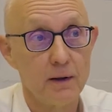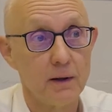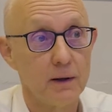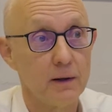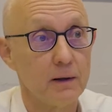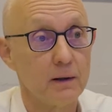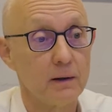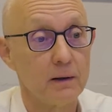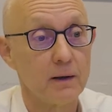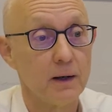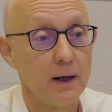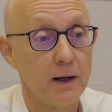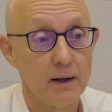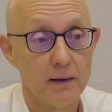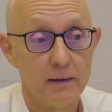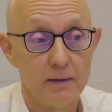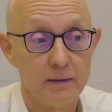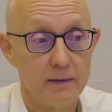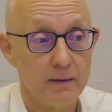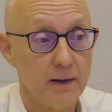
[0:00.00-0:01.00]

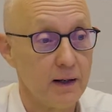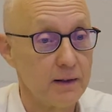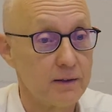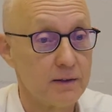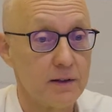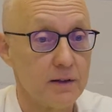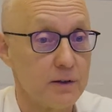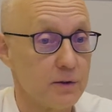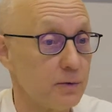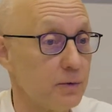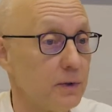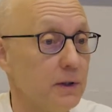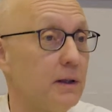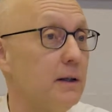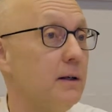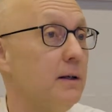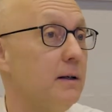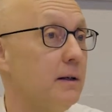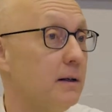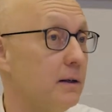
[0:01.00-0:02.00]
and that is
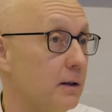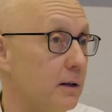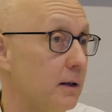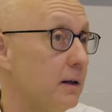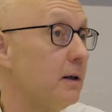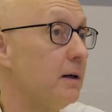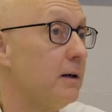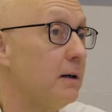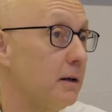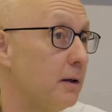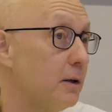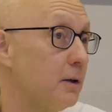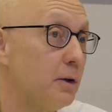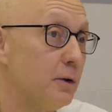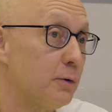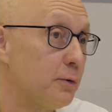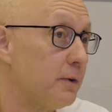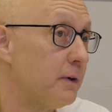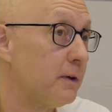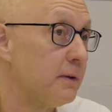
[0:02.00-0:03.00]
really a lot
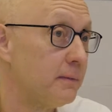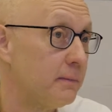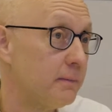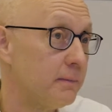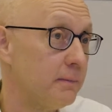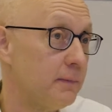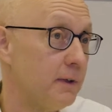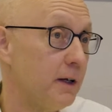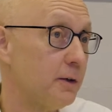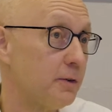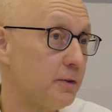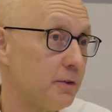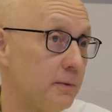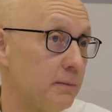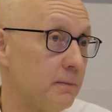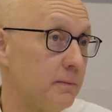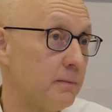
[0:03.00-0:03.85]
of fun. Yes.